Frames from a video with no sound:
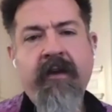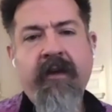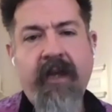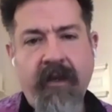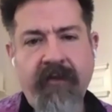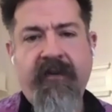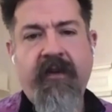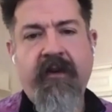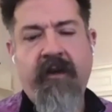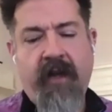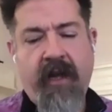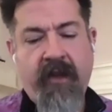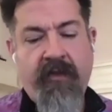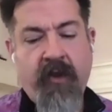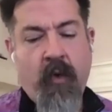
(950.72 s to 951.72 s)
even
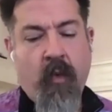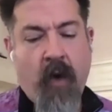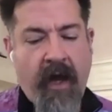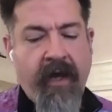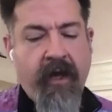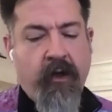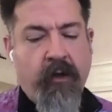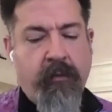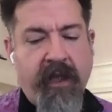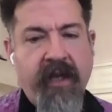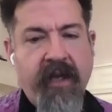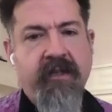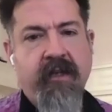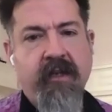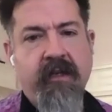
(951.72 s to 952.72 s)
in the wild
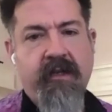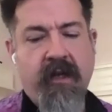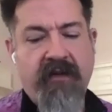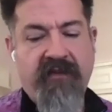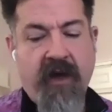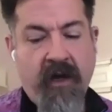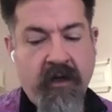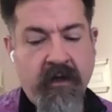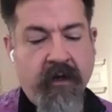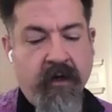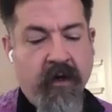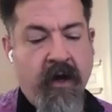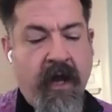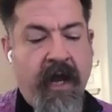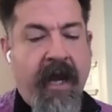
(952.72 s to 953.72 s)
places of
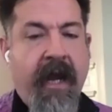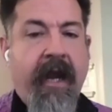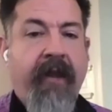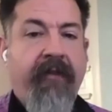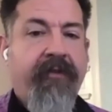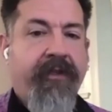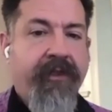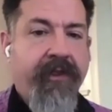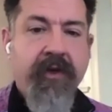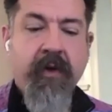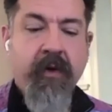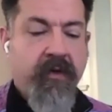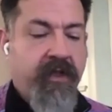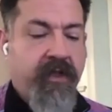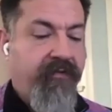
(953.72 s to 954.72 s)
hunger and
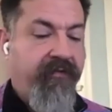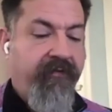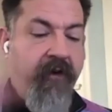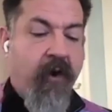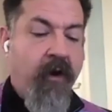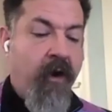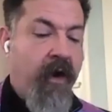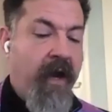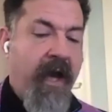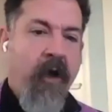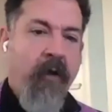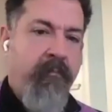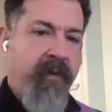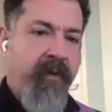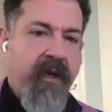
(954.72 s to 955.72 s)
thirst, far
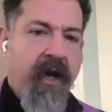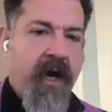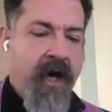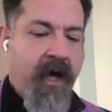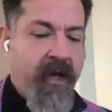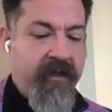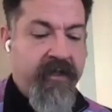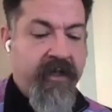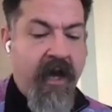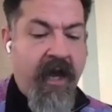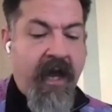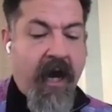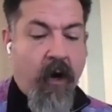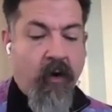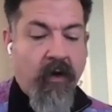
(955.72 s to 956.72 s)
out beyond
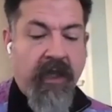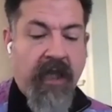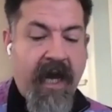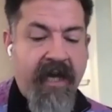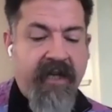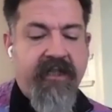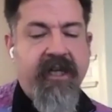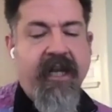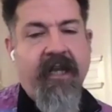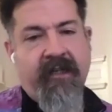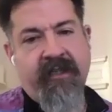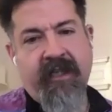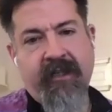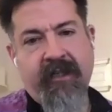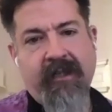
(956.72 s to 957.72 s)
our likes
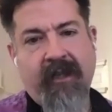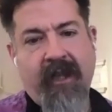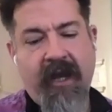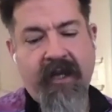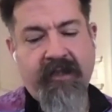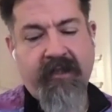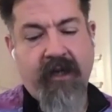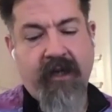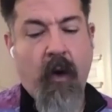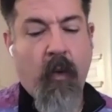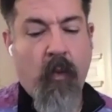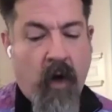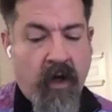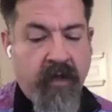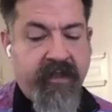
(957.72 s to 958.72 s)
and dislikes, our
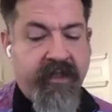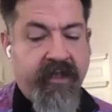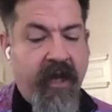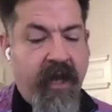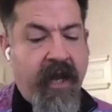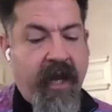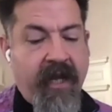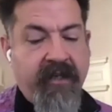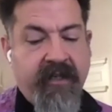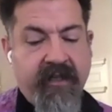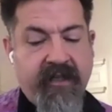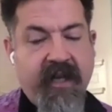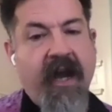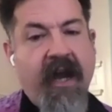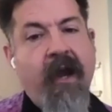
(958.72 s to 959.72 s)
wants and
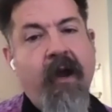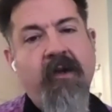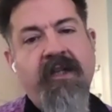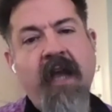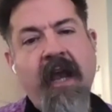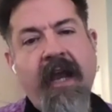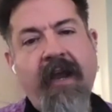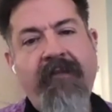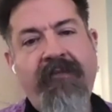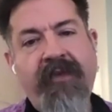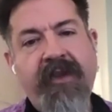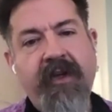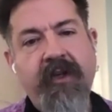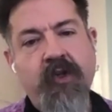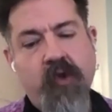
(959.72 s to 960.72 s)
desires, in
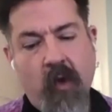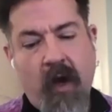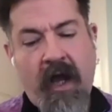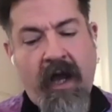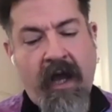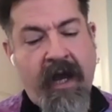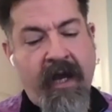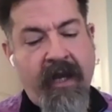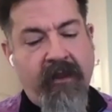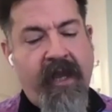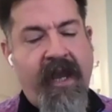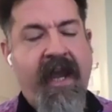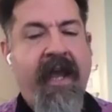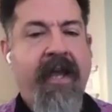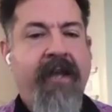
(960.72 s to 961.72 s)
the dry
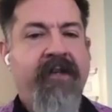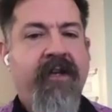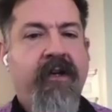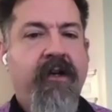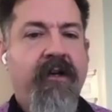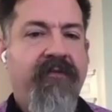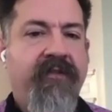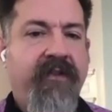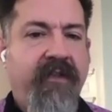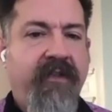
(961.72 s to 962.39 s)
land of